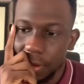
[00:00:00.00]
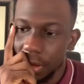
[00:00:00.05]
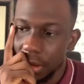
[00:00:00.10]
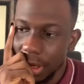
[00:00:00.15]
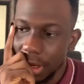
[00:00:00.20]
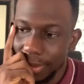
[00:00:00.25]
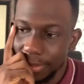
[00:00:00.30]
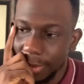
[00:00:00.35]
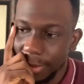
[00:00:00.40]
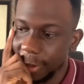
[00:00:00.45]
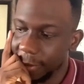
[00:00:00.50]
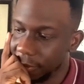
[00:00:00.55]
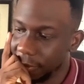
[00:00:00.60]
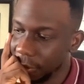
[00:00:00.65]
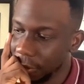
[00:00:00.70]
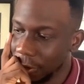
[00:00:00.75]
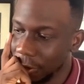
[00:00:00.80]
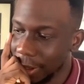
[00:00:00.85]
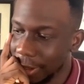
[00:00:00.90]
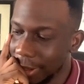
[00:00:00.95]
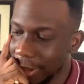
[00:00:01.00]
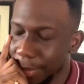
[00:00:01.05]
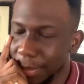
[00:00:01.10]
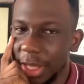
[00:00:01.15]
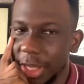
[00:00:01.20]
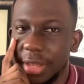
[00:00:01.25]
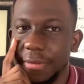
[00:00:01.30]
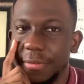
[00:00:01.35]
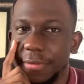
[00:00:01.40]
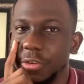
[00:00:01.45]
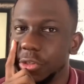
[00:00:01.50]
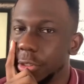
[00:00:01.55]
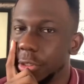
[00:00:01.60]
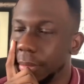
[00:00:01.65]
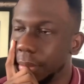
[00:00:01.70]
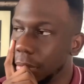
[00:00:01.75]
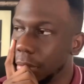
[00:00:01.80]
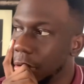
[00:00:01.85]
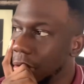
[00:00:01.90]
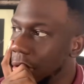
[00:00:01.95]
Let me give you
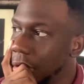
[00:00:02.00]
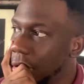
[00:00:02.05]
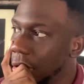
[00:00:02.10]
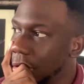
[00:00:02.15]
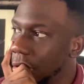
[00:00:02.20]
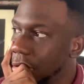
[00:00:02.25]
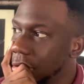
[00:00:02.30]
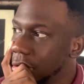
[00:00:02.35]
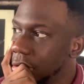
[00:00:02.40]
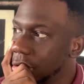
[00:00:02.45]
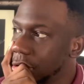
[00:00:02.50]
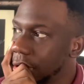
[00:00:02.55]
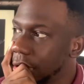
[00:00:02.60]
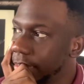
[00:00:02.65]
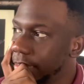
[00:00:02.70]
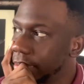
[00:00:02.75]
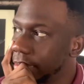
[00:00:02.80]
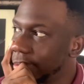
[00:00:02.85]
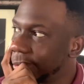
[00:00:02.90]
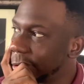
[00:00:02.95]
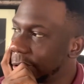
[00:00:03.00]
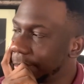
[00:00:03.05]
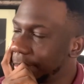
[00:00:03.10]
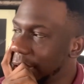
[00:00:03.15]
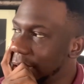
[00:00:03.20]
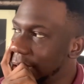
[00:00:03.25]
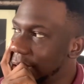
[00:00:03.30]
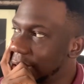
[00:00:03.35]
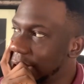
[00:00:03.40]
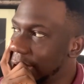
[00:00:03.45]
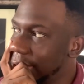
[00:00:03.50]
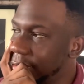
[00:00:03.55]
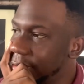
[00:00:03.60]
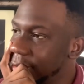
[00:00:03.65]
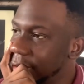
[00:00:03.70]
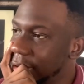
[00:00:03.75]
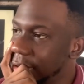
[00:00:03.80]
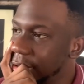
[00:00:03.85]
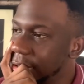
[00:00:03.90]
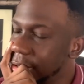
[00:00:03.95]
some insight
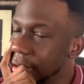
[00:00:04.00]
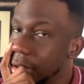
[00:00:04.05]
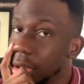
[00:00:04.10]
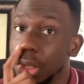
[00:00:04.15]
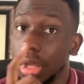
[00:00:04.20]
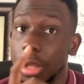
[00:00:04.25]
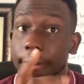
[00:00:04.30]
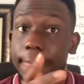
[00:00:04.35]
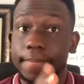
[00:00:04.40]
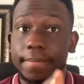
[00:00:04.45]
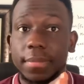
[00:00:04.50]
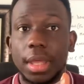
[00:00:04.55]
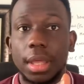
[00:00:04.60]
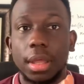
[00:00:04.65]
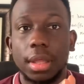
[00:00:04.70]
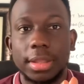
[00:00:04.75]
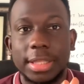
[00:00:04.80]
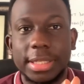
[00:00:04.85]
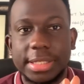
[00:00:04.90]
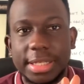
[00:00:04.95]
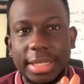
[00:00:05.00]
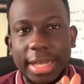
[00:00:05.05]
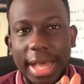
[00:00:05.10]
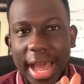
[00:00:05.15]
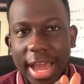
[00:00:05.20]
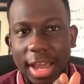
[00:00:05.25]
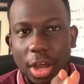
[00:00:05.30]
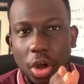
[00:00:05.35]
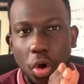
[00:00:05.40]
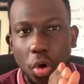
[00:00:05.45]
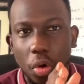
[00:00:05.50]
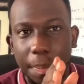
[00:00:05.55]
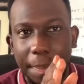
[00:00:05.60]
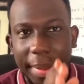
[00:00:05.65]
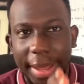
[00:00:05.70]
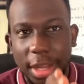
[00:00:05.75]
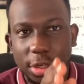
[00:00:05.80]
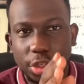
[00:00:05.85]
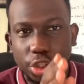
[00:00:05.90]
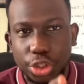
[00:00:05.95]
into this. There's a guy called
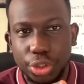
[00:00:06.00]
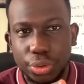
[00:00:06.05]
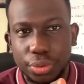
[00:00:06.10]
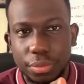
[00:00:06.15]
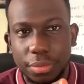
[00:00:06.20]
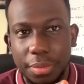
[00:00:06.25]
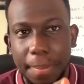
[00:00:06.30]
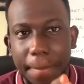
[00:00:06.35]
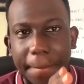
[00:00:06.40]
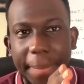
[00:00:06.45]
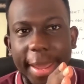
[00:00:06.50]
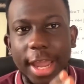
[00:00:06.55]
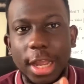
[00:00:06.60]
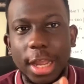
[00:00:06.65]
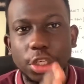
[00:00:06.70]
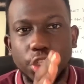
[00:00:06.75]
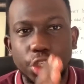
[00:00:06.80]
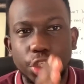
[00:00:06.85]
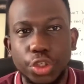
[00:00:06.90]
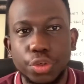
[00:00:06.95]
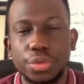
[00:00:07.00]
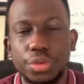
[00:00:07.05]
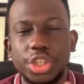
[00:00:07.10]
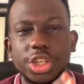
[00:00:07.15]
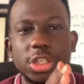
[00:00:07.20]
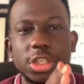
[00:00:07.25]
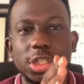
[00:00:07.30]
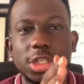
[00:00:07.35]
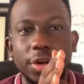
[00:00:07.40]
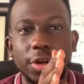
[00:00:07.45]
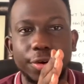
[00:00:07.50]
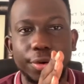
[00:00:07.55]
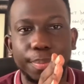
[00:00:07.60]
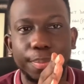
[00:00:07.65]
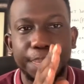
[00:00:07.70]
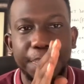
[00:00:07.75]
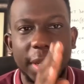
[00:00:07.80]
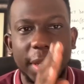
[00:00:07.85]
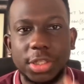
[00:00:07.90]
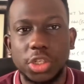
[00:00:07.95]
Peng Jun. Peng Jun just
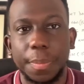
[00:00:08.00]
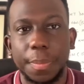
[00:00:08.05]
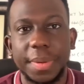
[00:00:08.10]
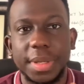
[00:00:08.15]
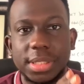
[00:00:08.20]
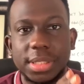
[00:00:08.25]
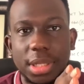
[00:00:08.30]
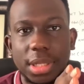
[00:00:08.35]
picked up his